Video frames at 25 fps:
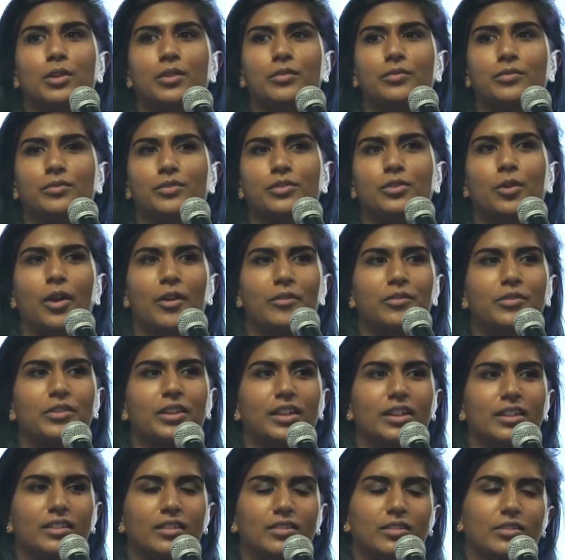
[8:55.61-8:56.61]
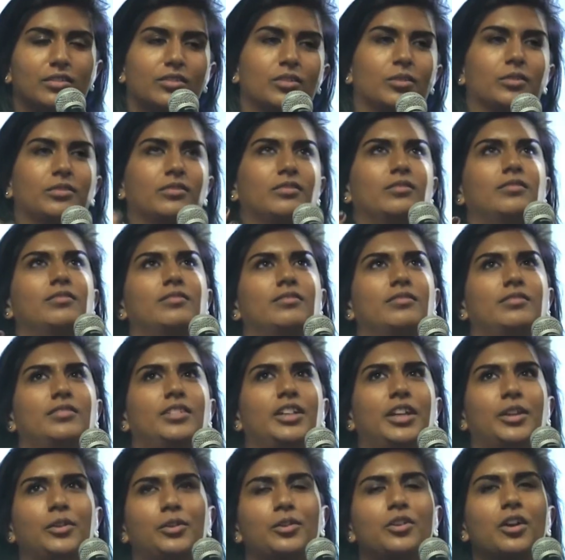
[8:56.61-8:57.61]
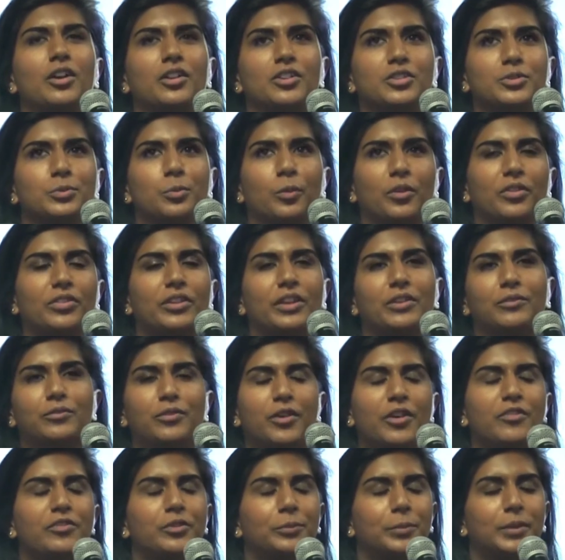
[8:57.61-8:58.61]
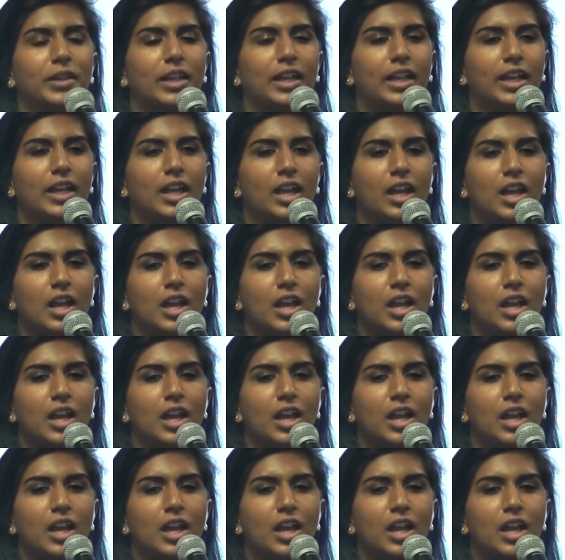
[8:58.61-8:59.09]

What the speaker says: of not everything, you can't do one thing for everybody.